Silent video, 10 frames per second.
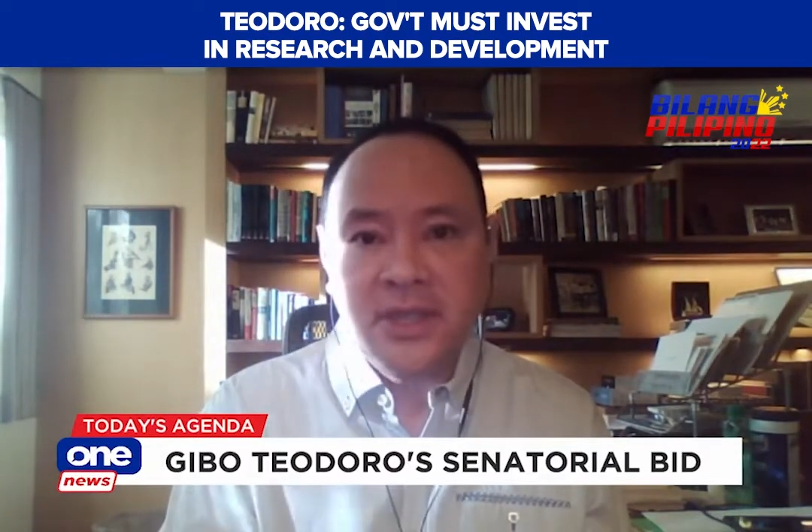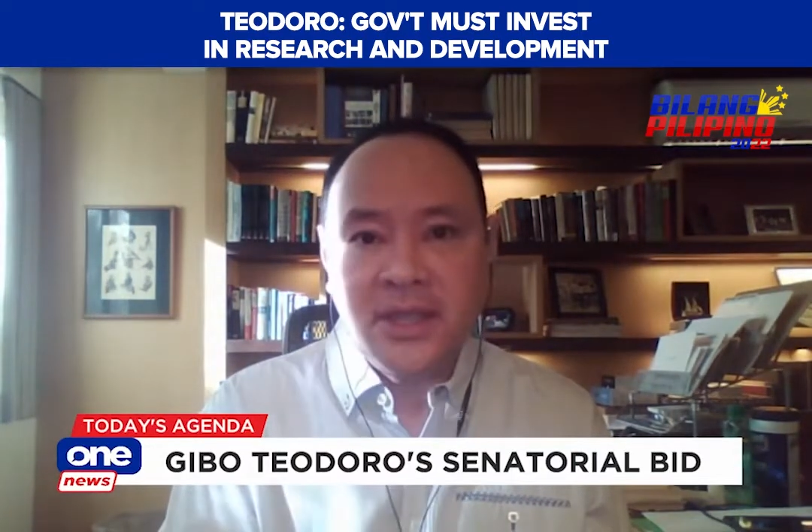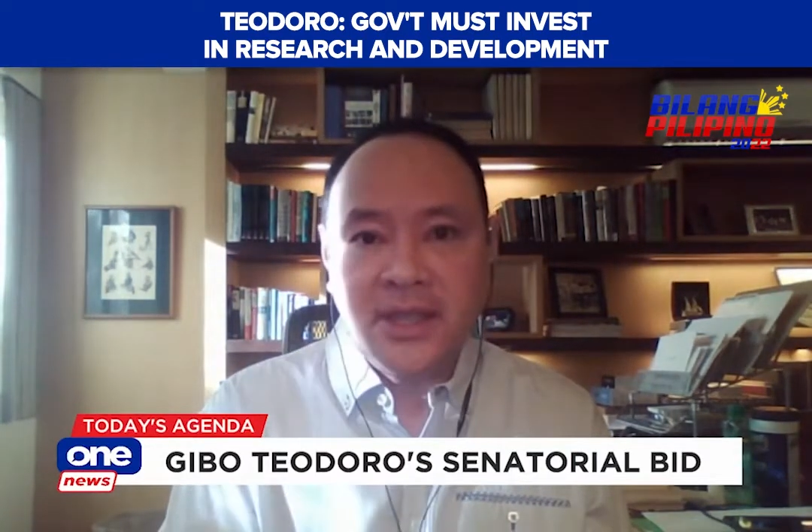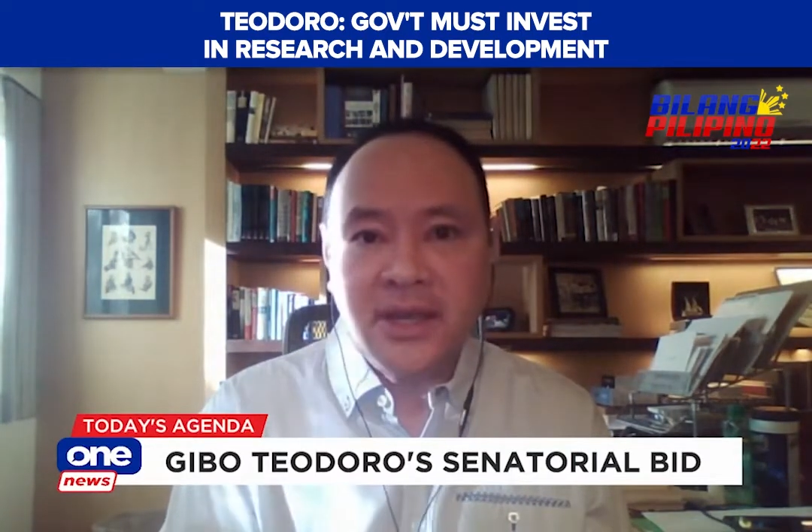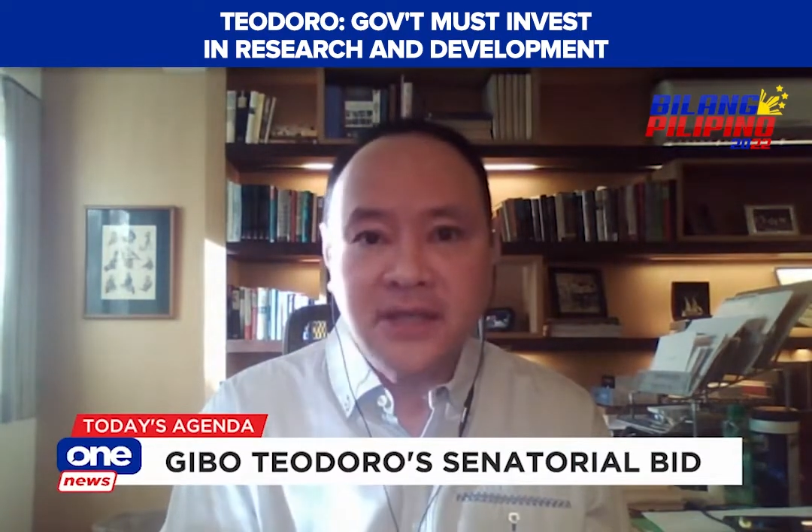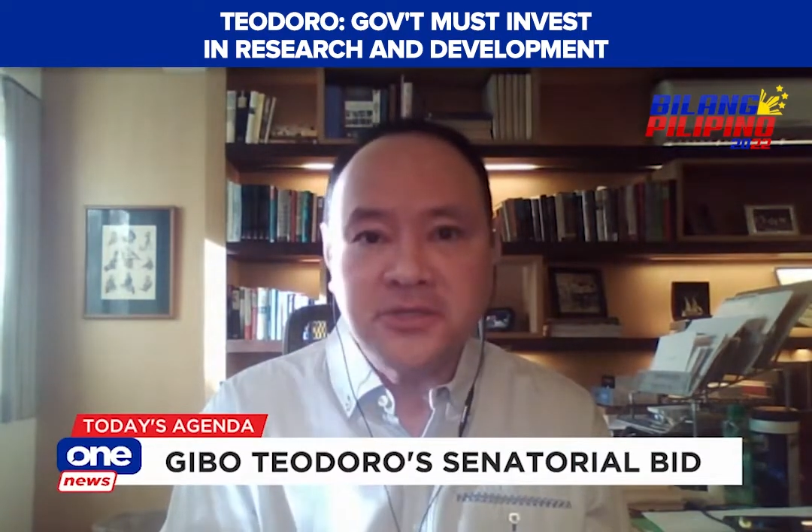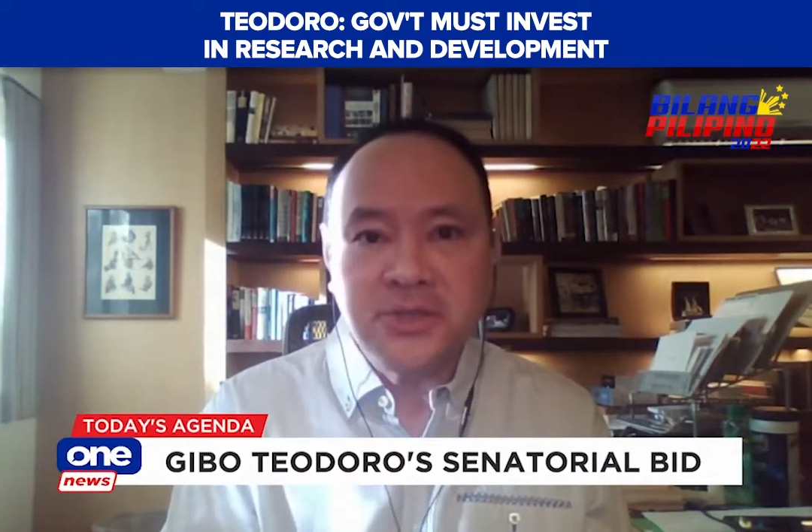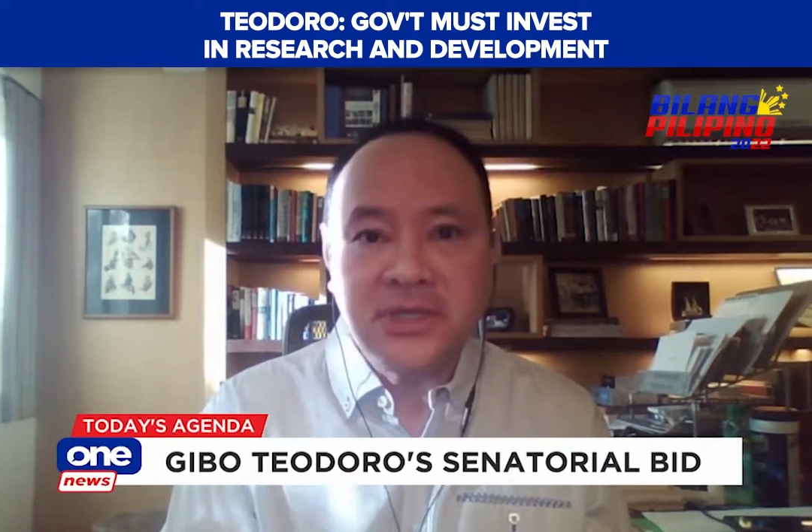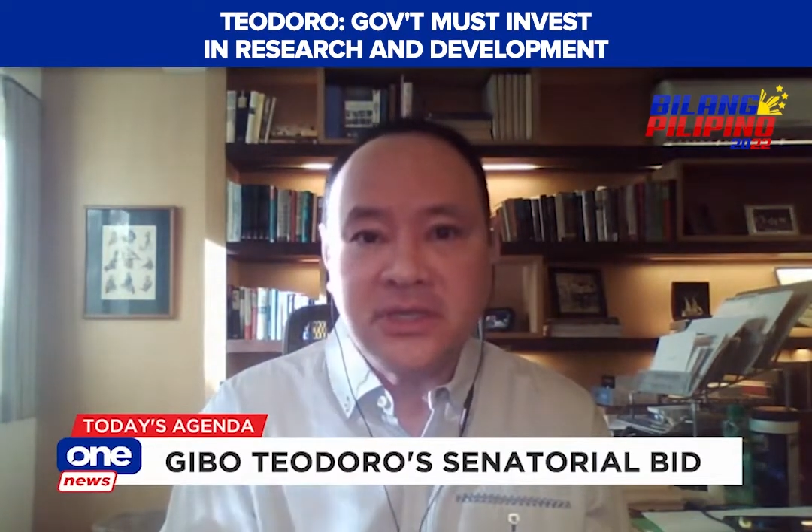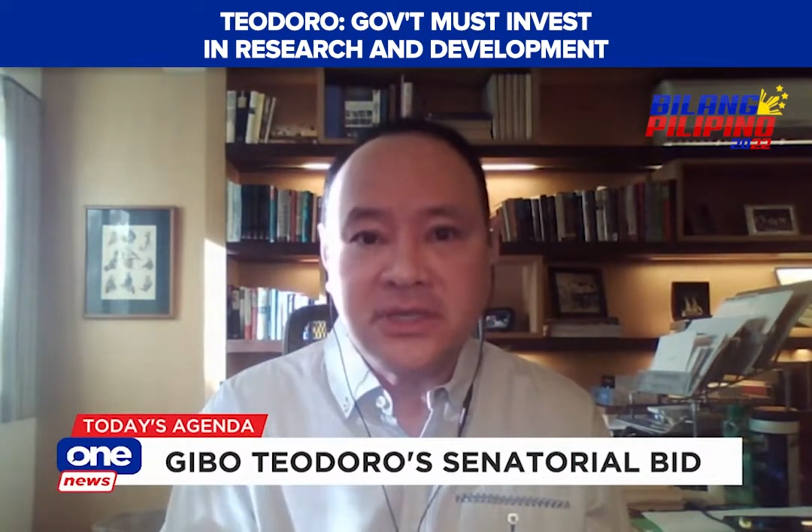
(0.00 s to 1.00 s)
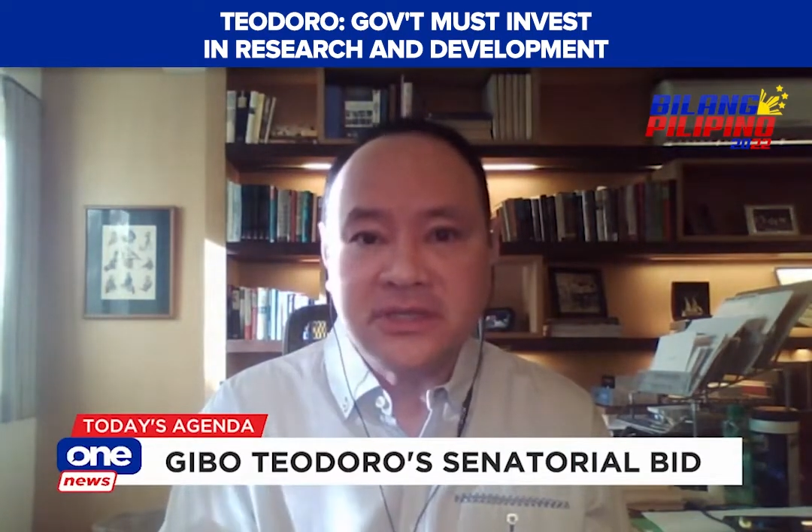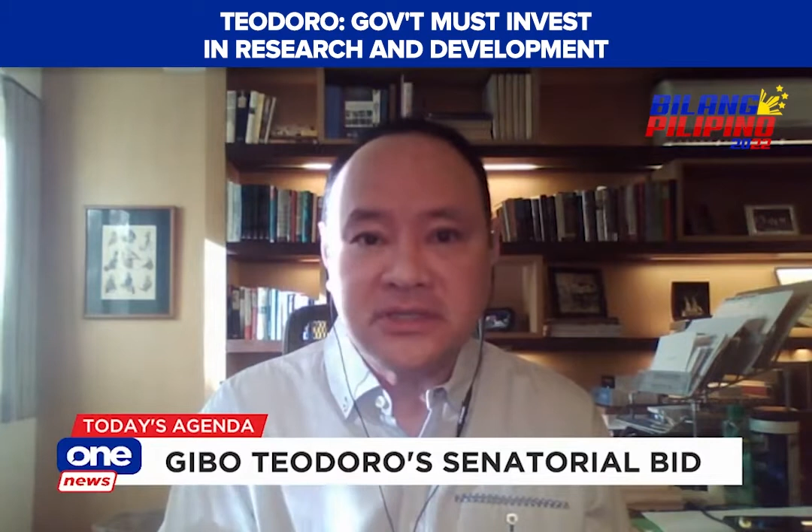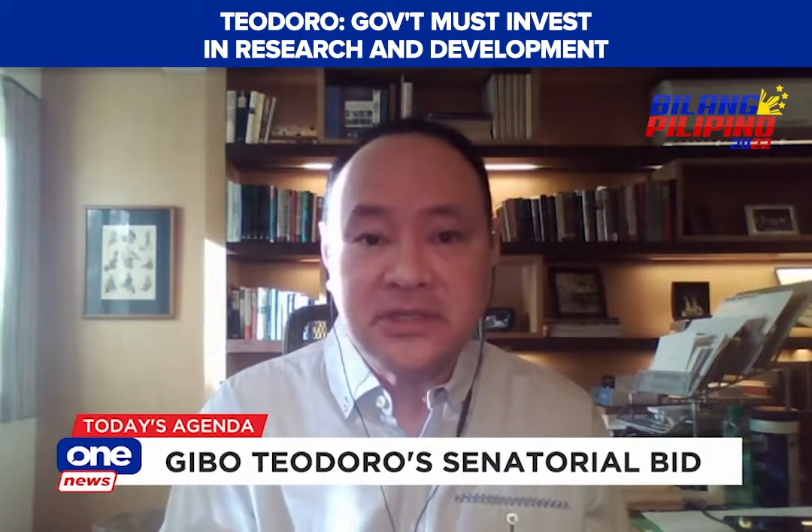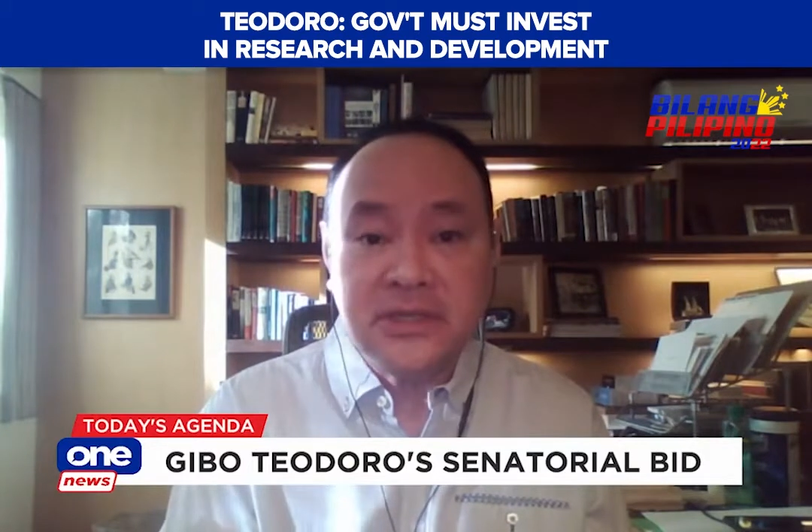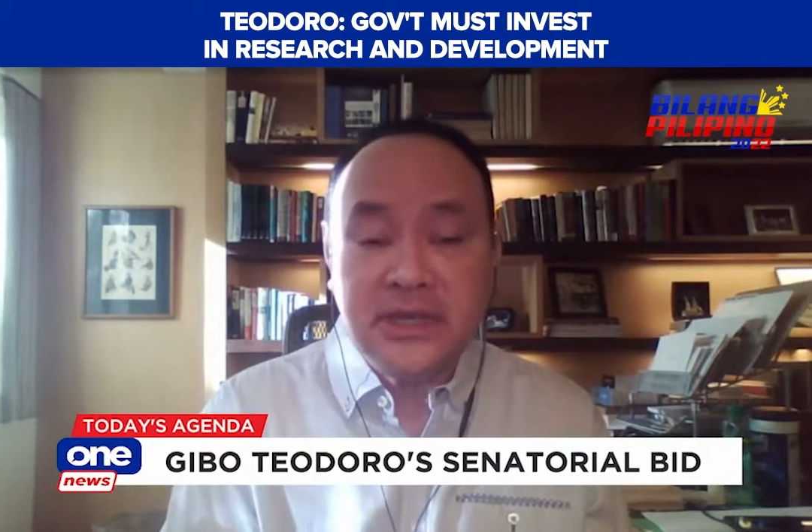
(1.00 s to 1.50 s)
And actually, it's
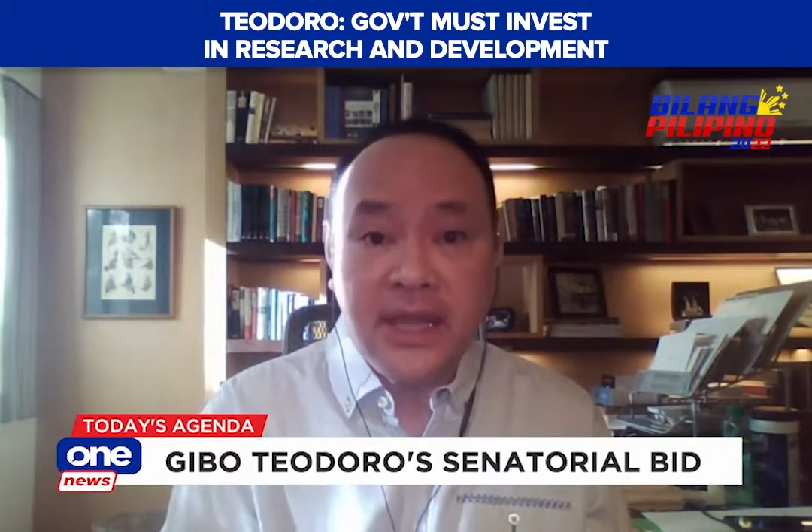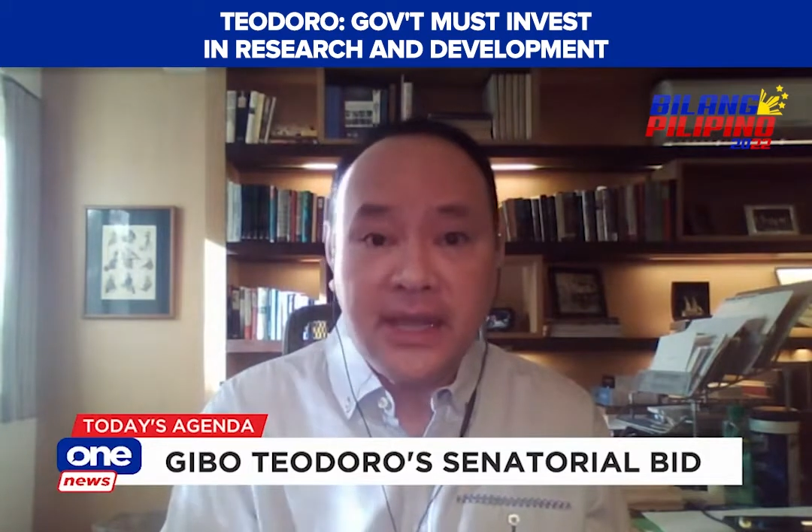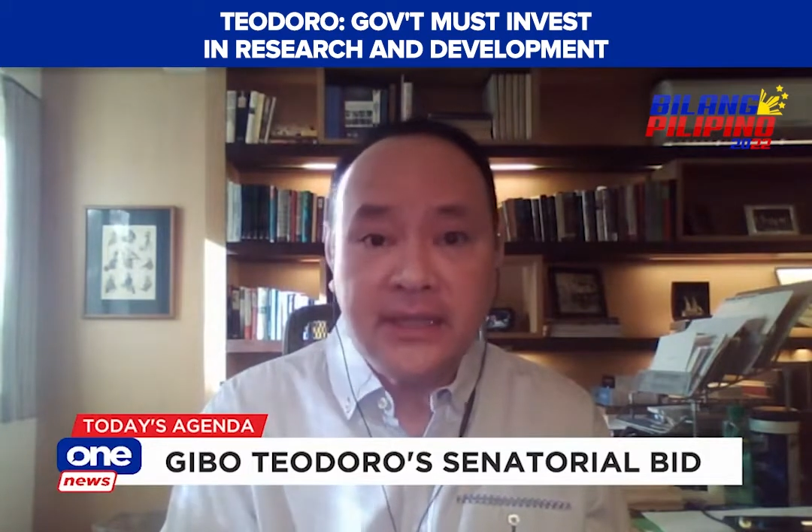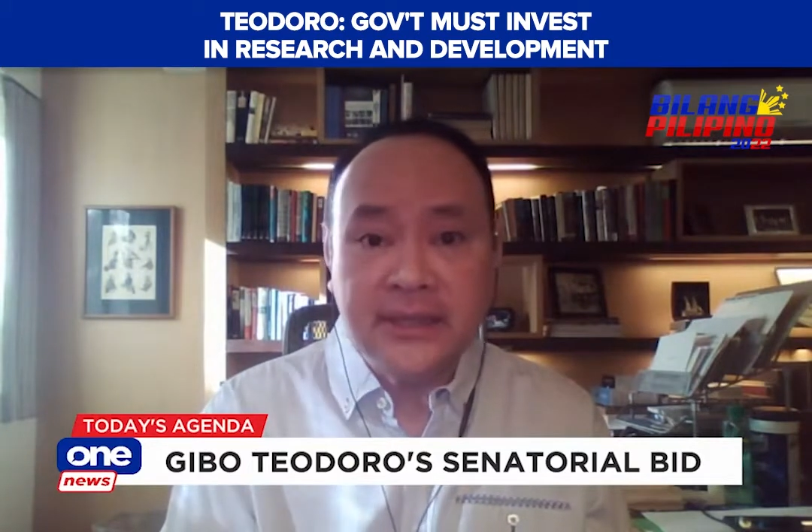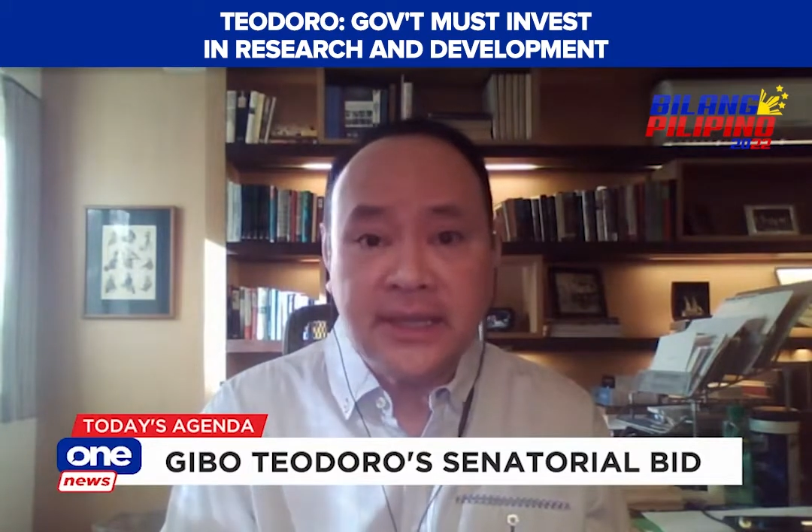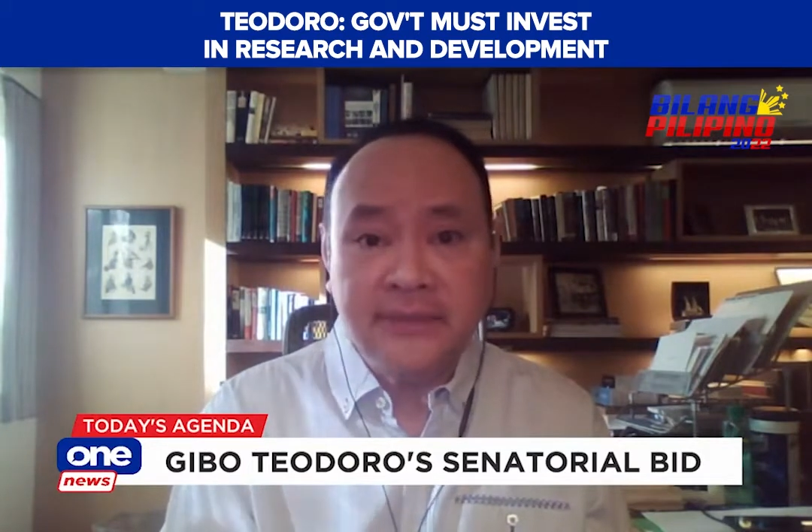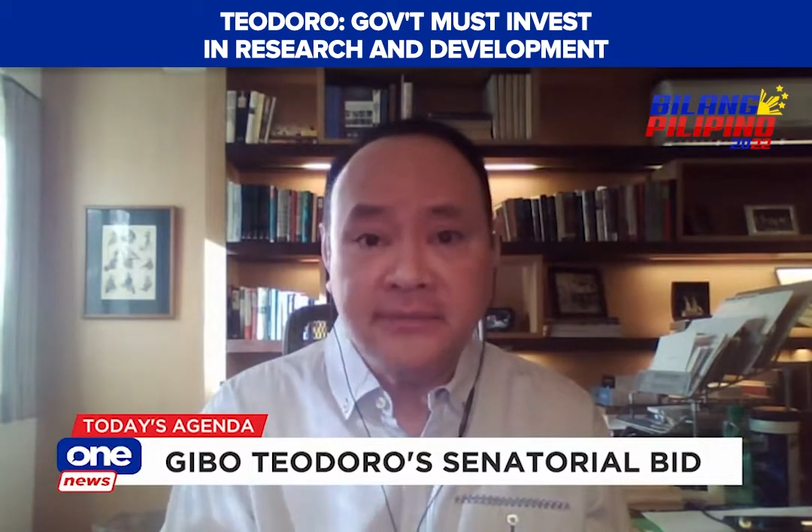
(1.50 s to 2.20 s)
really high time